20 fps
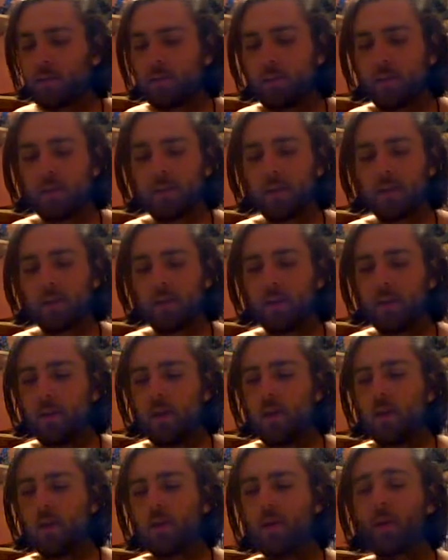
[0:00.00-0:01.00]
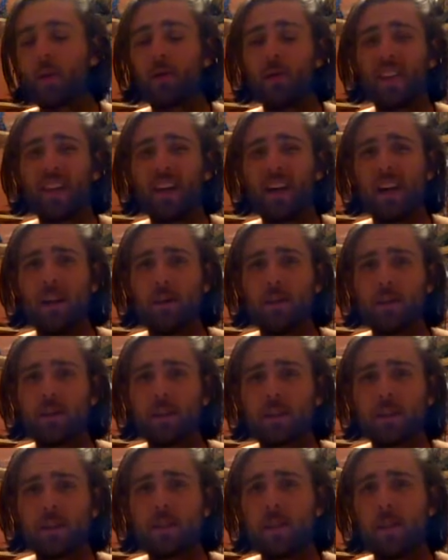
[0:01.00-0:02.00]
It's basically working with the
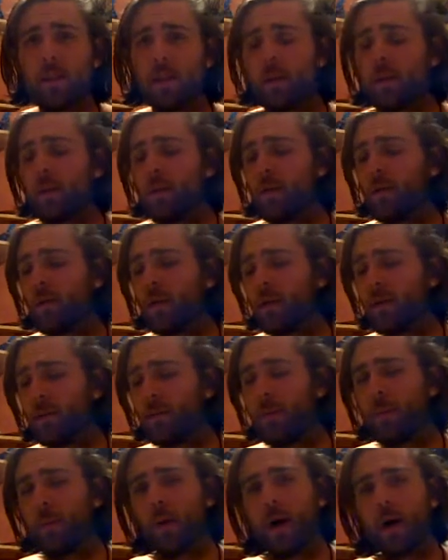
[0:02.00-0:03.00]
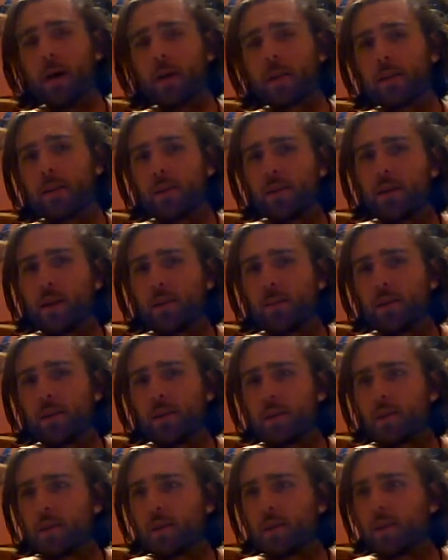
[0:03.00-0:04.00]
elements, with the epoxy and
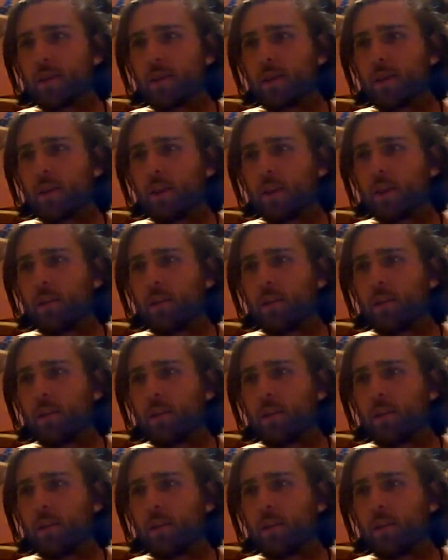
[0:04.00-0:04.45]
temperatures.